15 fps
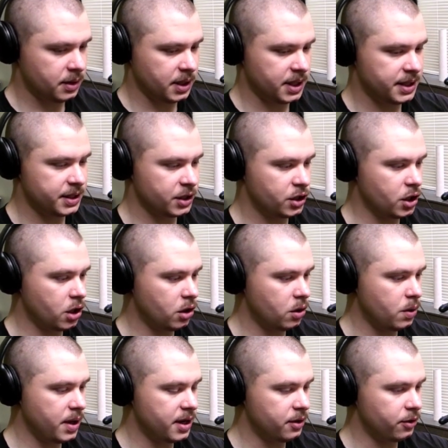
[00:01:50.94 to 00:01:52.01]
It is a
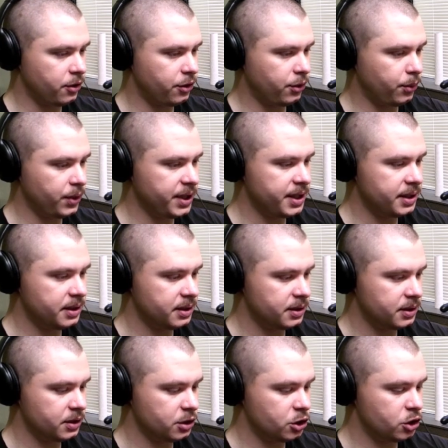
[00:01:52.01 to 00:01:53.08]
go in 3,
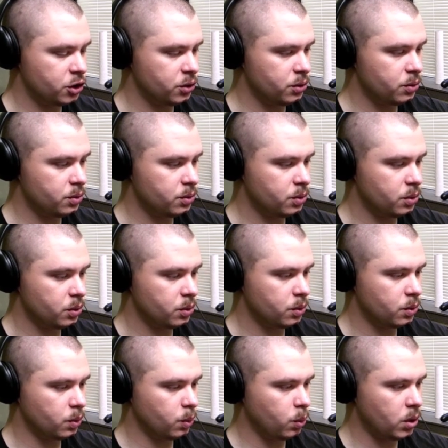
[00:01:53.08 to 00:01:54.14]
2,
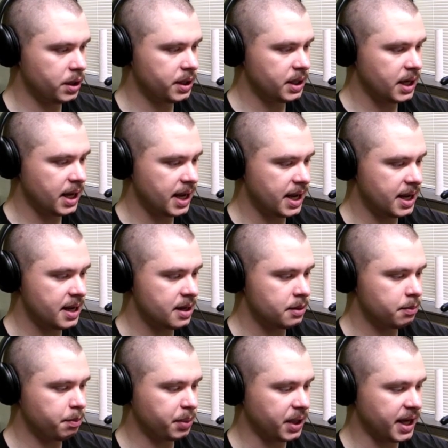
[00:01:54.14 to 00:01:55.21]
1,
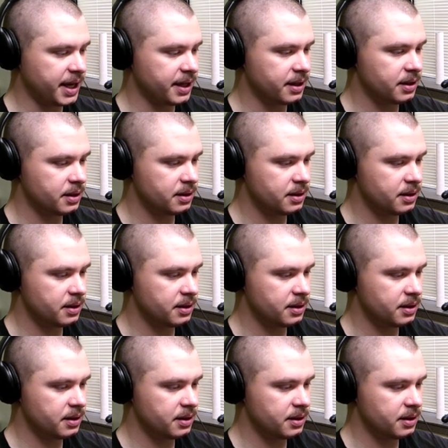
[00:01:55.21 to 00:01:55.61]
and play.